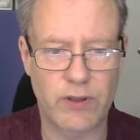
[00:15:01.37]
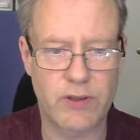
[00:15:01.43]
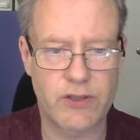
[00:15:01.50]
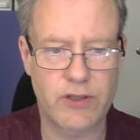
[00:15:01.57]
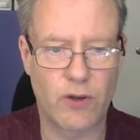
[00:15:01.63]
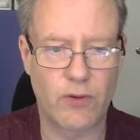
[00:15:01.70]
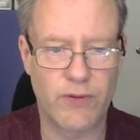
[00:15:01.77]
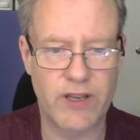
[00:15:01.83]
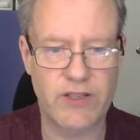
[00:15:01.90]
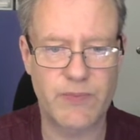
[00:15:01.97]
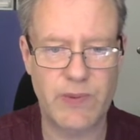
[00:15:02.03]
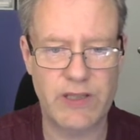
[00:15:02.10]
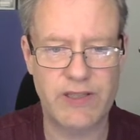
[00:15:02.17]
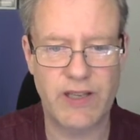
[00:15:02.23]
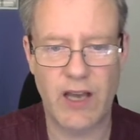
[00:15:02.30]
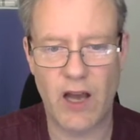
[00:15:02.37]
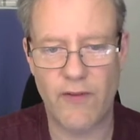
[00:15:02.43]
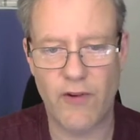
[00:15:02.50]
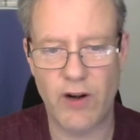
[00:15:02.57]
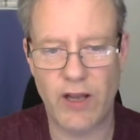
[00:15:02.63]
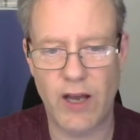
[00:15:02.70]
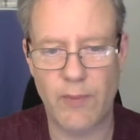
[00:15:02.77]
So this PC, I've
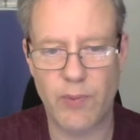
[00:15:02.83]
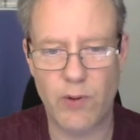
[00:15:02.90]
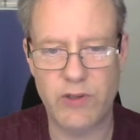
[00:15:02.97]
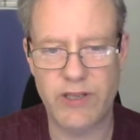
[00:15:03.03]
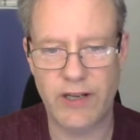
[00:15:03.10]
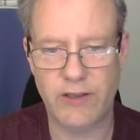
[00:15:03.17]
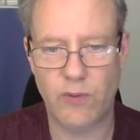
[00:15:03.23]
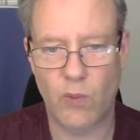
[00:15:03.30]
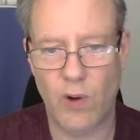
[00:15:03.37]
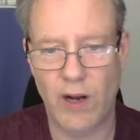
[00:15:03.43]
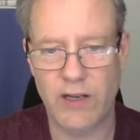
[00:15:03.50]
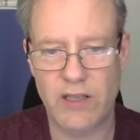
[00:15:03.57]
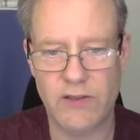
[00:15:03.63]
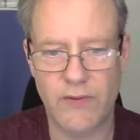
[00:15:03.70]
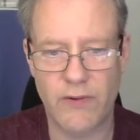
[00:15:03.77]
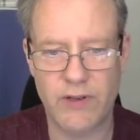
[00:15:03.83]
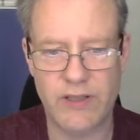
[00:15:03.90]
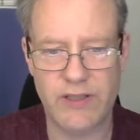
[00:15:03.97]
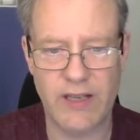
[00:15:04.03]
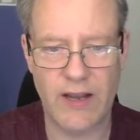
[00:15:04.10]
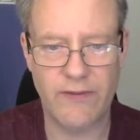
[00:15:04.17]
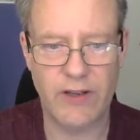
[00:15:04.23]
already got Project 1 because I've already
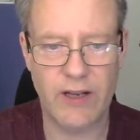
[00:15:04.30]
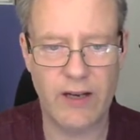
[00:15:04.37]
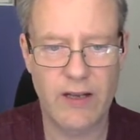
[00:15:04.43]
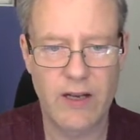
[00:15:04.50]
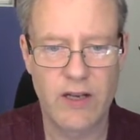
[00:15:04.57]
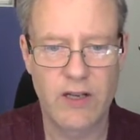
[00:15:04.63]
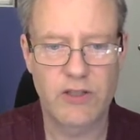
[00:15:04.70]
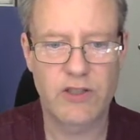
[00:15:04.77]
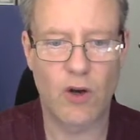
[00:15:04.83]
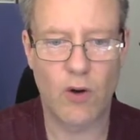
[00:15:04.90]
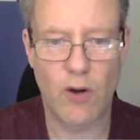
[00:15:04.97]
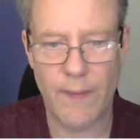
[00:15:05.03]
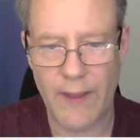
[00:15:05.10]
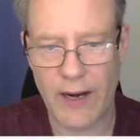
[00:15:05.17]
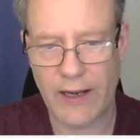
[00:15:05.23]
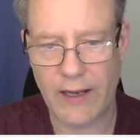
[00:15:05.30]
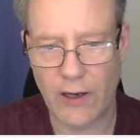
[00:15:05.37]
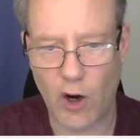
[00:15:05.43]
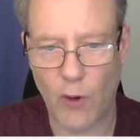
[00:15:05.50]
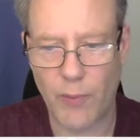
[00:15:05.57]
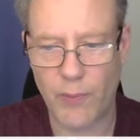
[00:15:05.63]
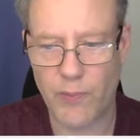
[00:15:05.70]
saved it. So, and then I can
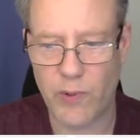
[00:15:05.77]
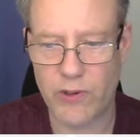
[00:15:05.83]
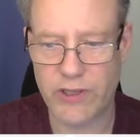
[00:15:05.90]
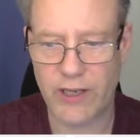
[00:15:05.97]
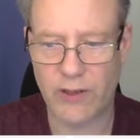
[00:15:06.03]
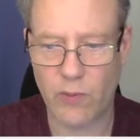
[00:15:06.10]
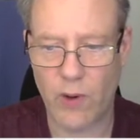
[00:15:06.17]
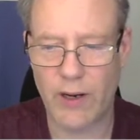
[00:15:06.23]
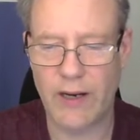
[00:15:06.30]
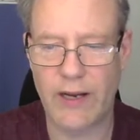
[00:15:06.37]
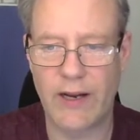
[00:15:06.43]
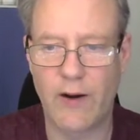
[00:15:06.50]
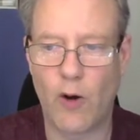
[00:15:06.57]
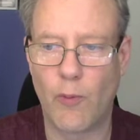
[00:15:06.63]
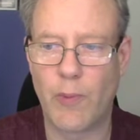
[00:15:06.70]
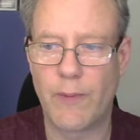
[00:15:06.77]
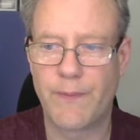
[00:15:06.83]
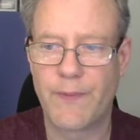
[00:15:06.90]
open Project 1 and hit Open.